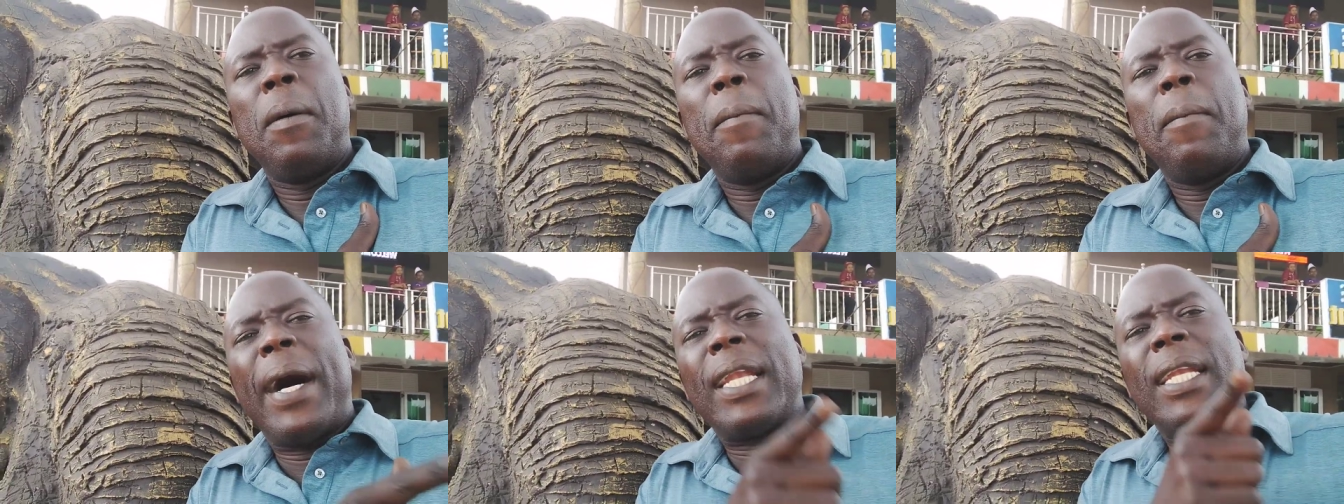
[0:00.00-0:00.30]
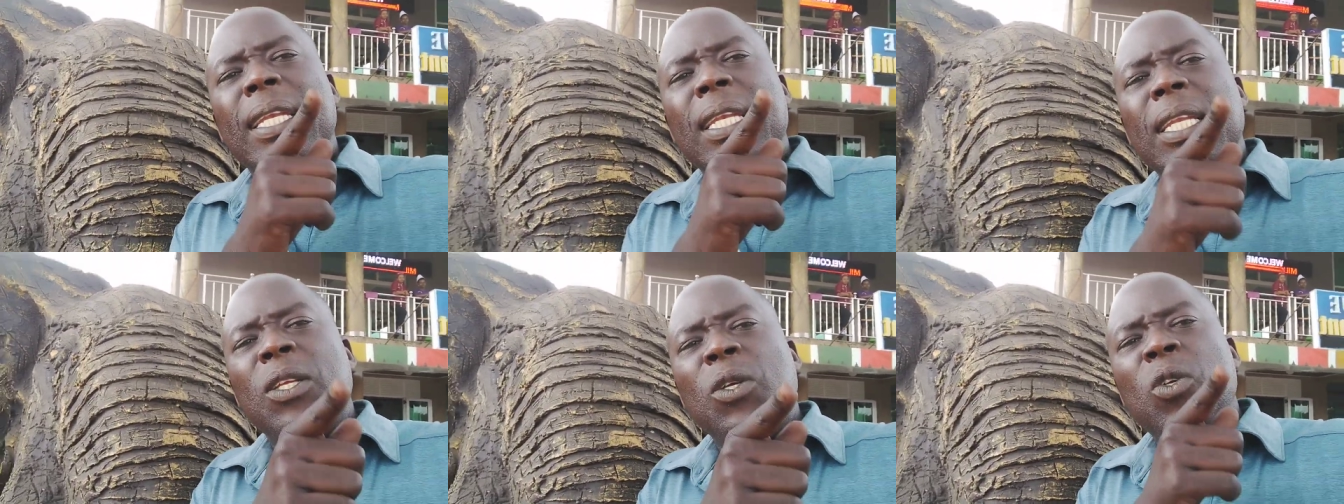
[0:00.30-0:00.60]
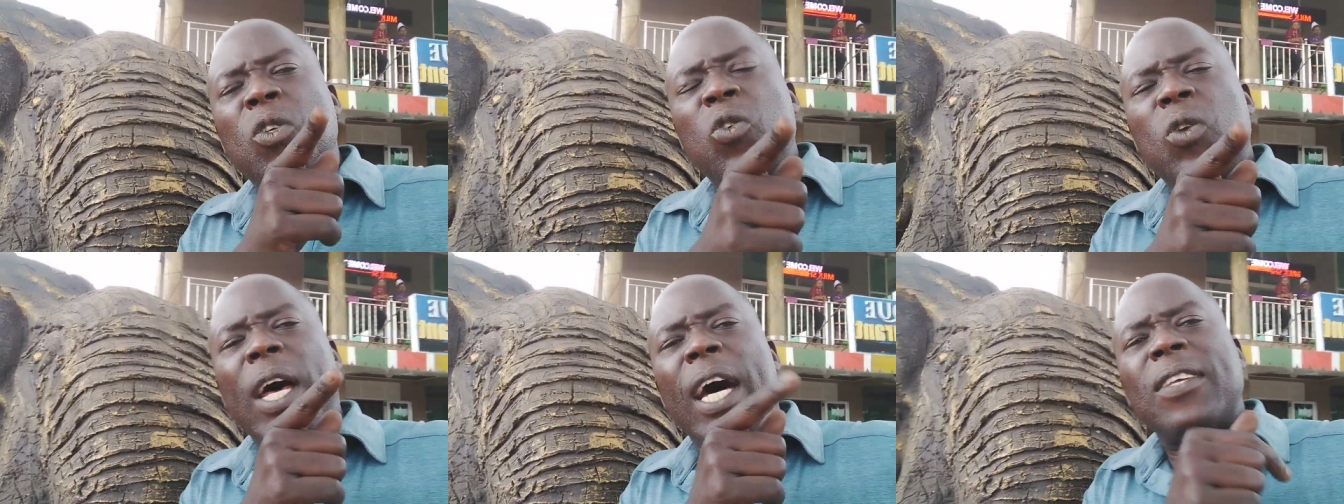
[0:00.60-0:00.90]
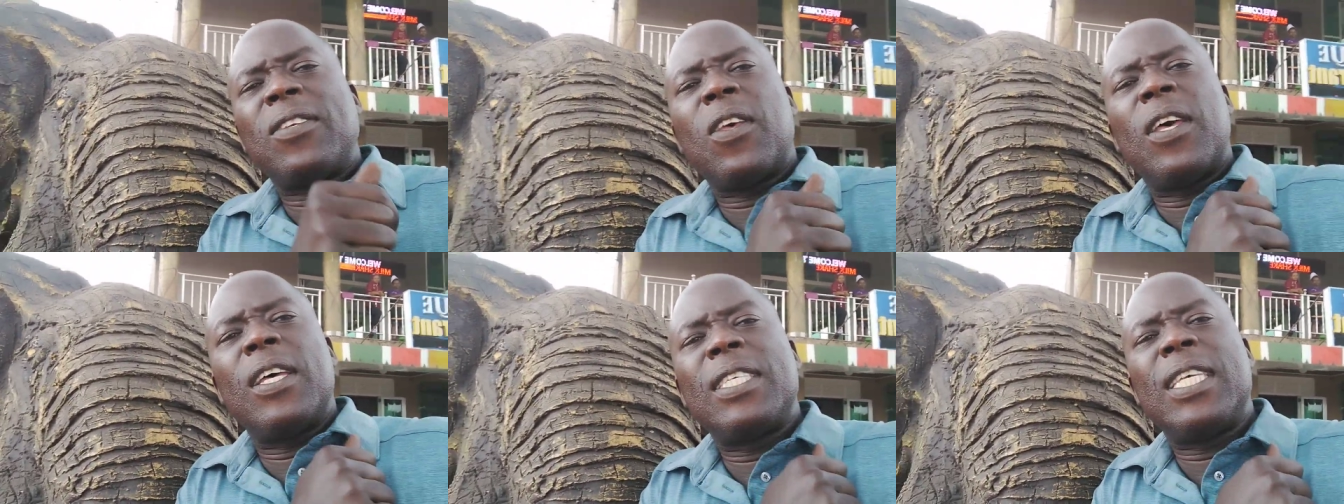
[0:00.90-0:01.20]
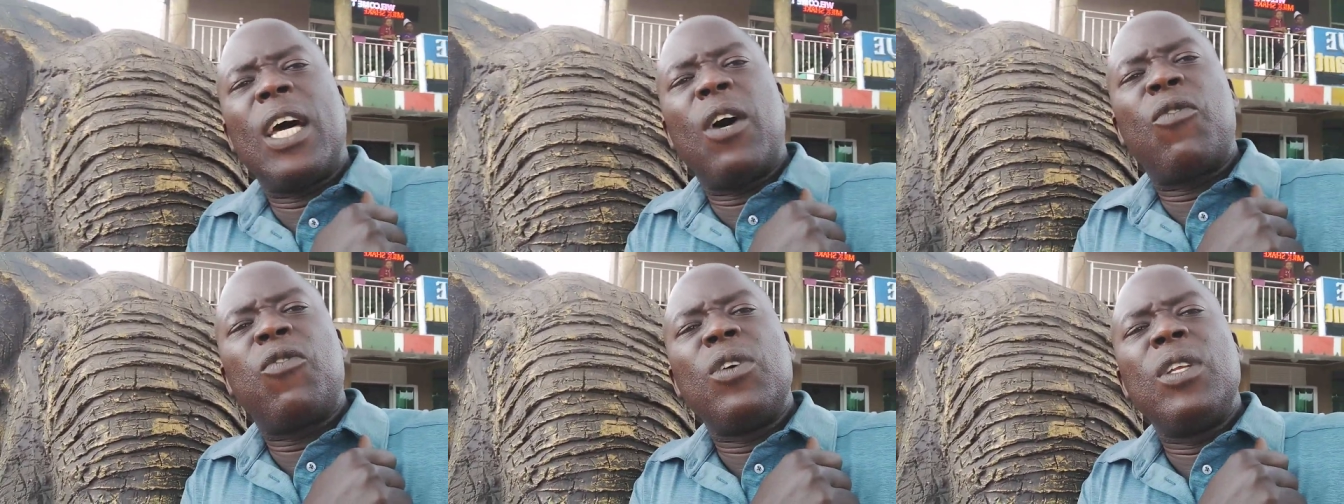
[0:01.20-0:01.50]
But you should ask
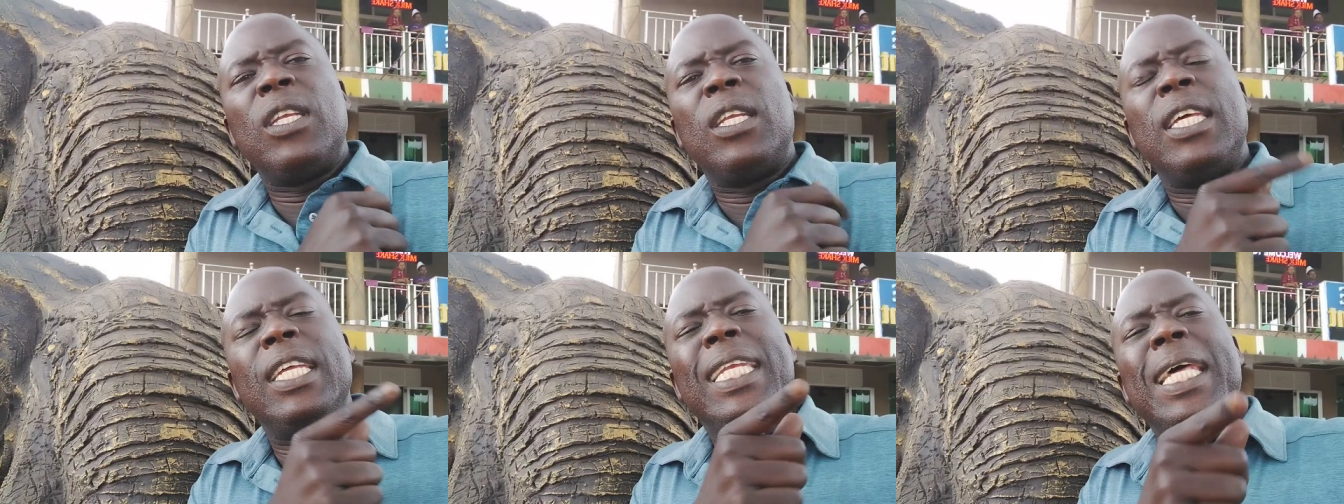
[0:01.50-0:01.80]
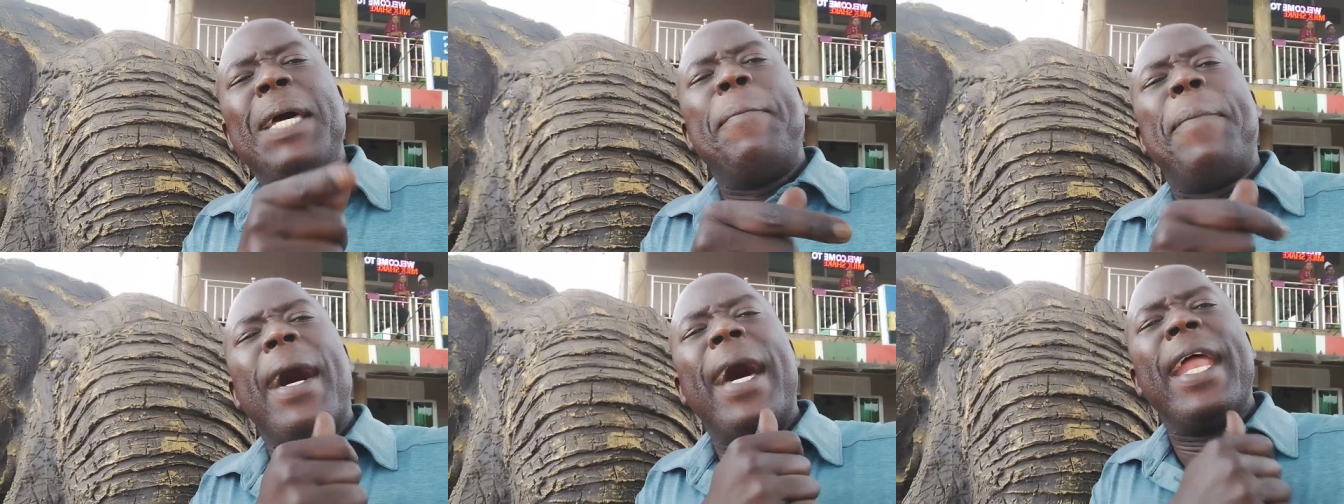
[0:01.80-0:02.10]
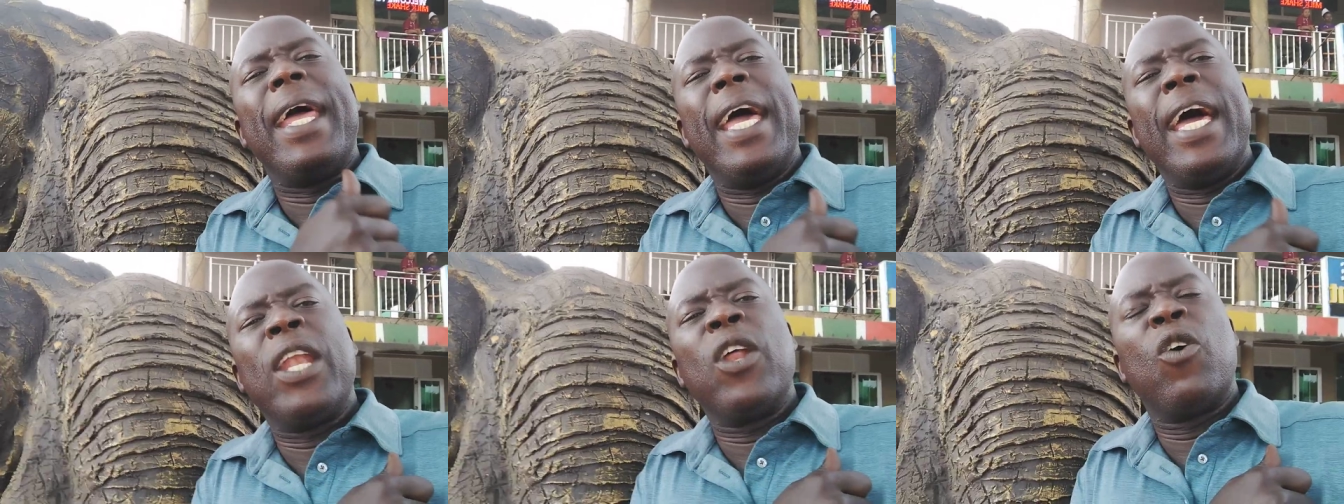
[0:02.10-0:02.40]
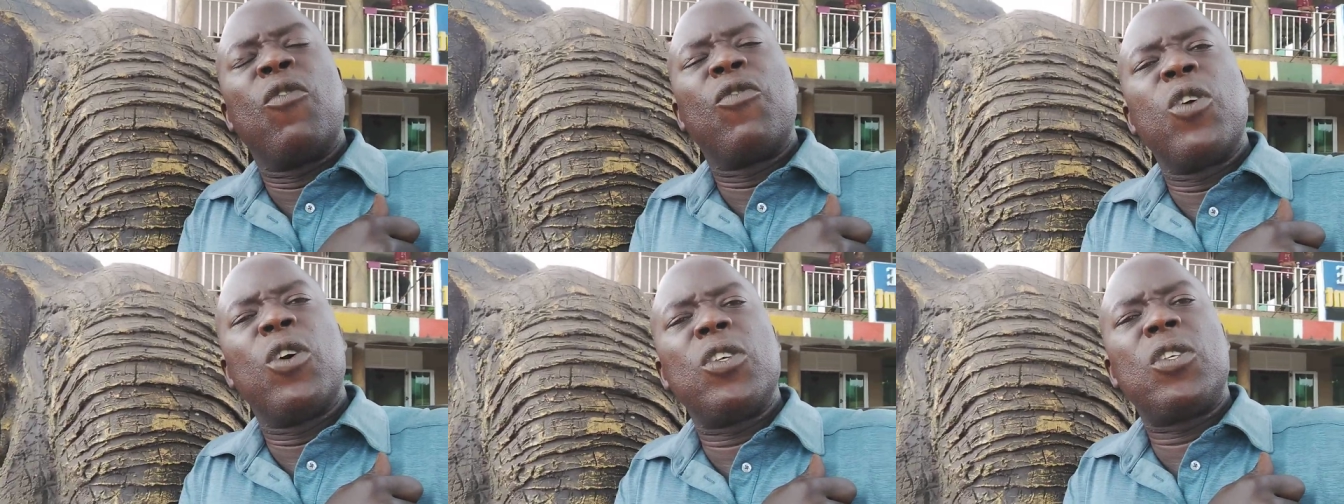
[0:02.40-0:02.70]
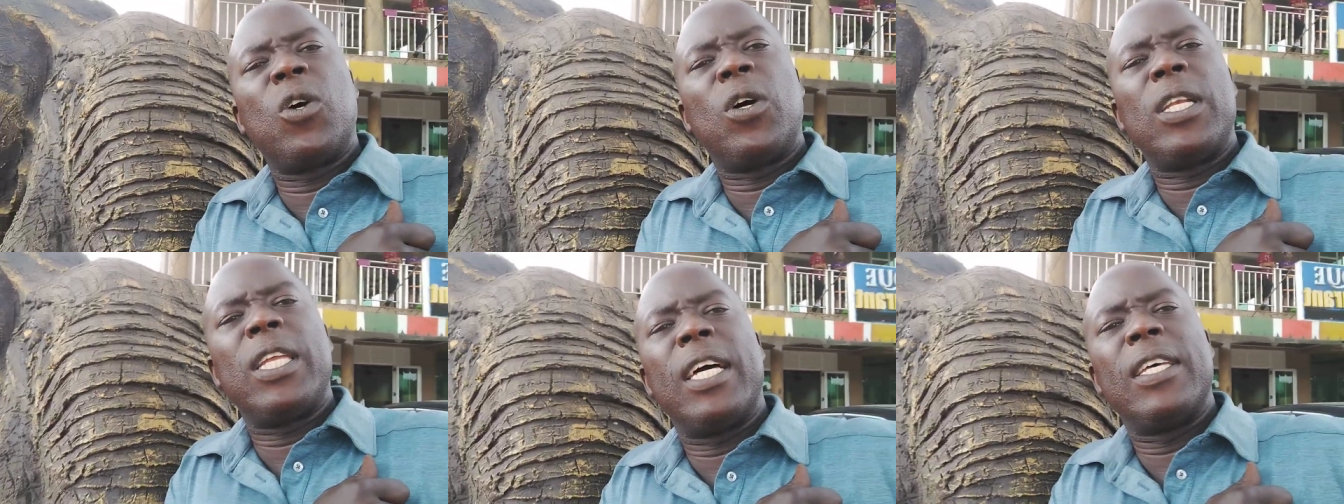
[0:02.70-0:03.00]
yourself, did they bury any of those
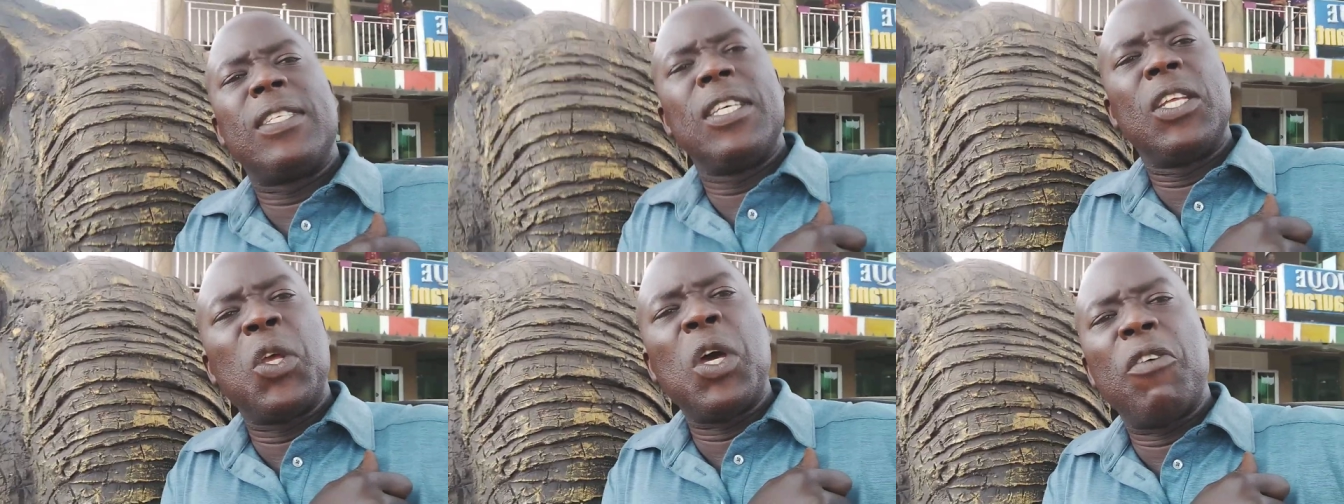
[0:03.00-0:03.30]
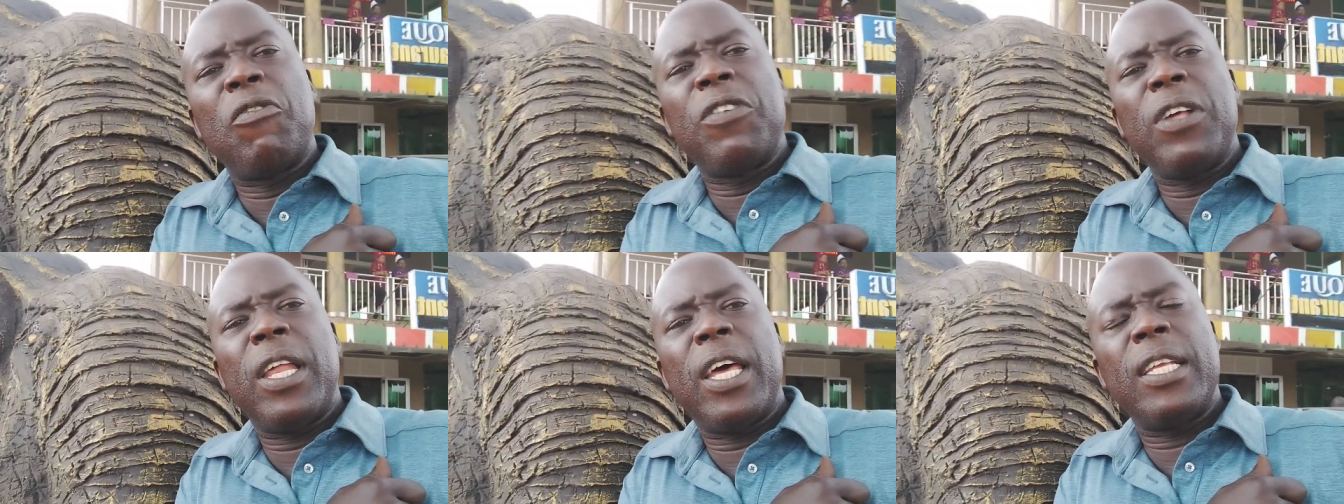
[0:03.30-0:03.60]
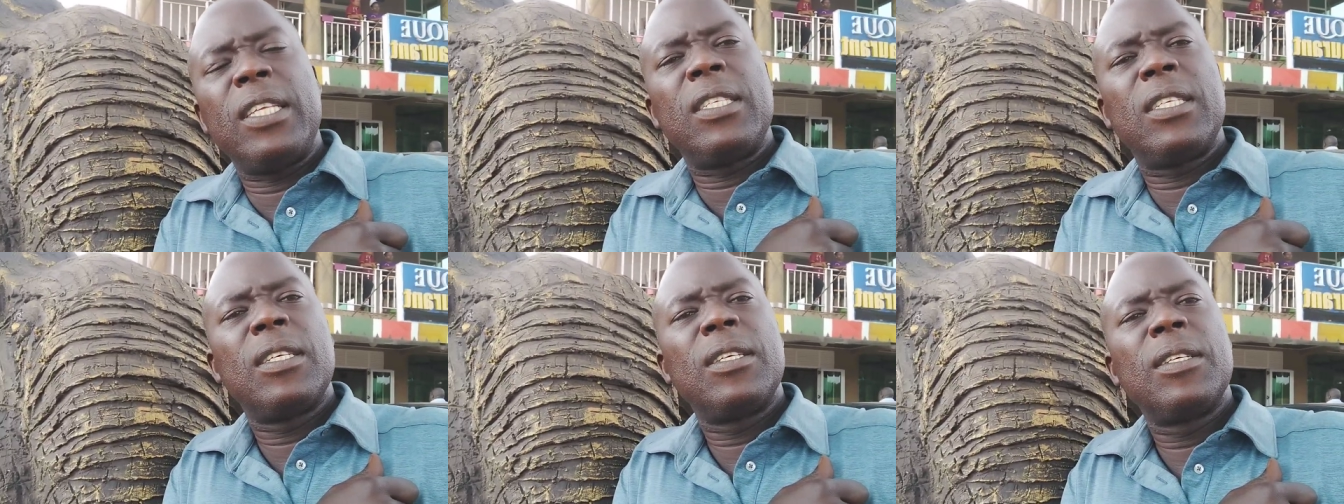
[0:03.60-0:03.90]
soldiers in your village?